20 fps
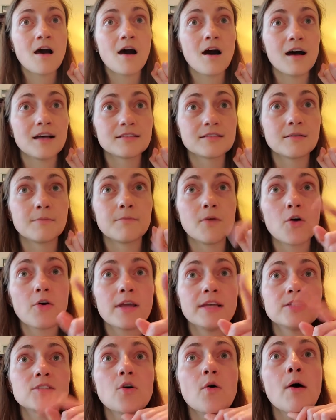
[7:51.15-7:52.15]
Awesome.
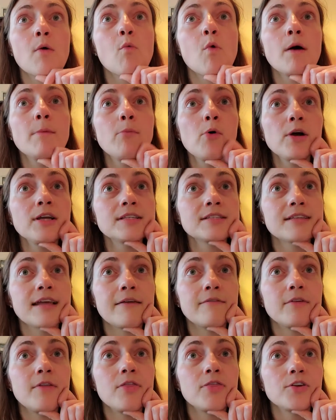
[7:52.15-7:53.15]
Okay, so at
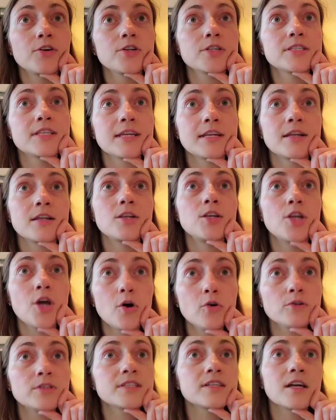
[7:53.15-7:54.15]
1.7, third
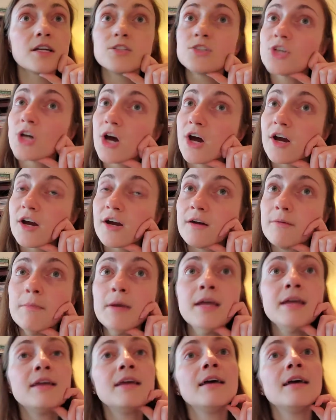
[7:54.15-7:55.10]
note's a charm.